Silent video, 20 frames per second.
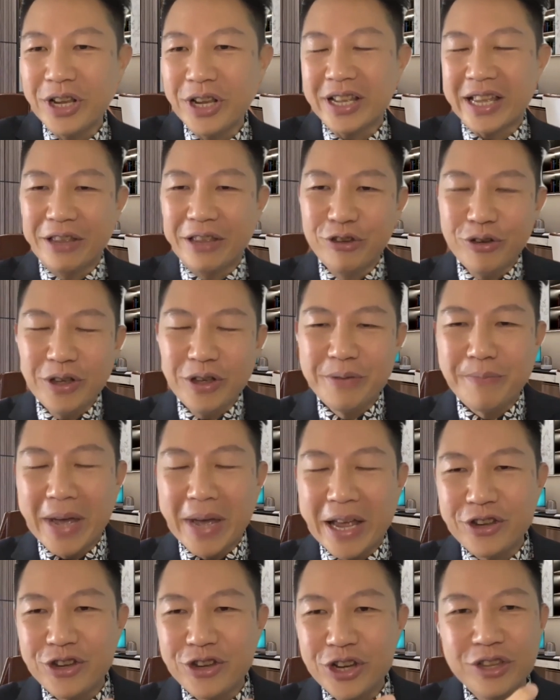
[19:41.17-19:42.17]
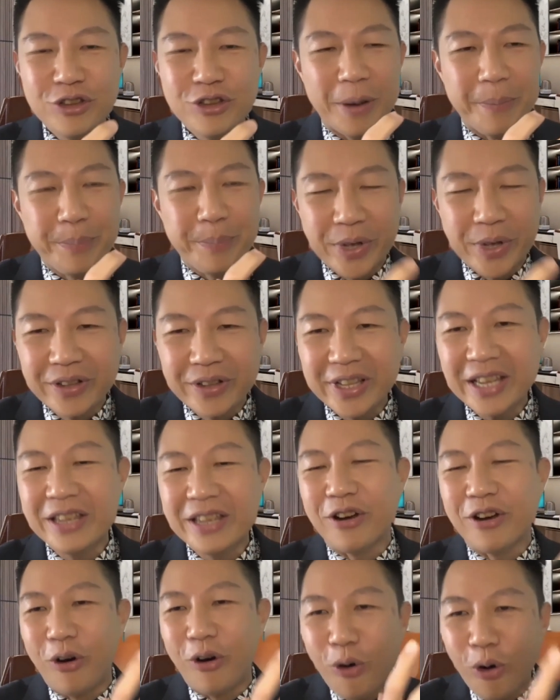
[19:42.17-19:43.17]
Can you imagine you're building
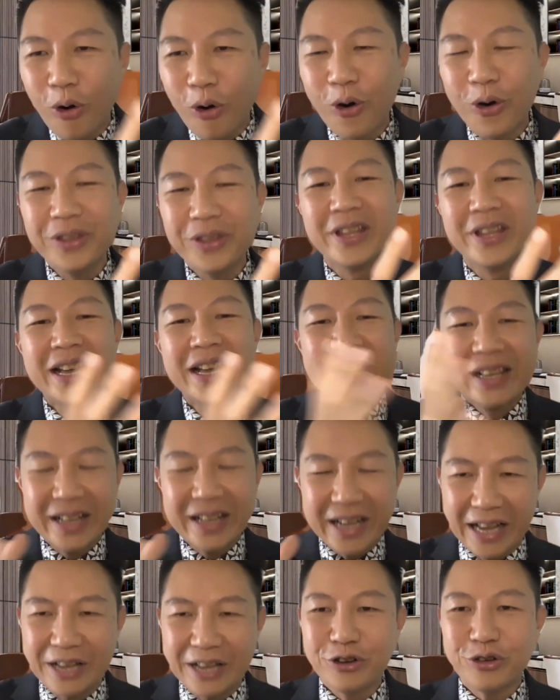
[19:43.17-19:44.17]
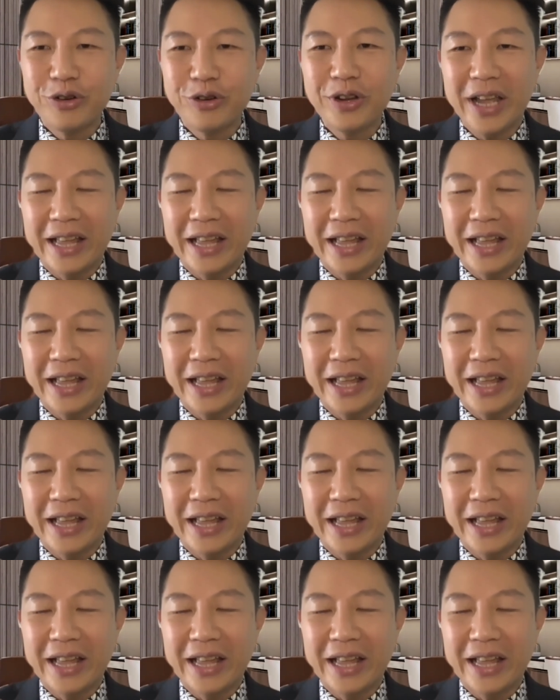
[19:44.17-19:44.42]
your own country?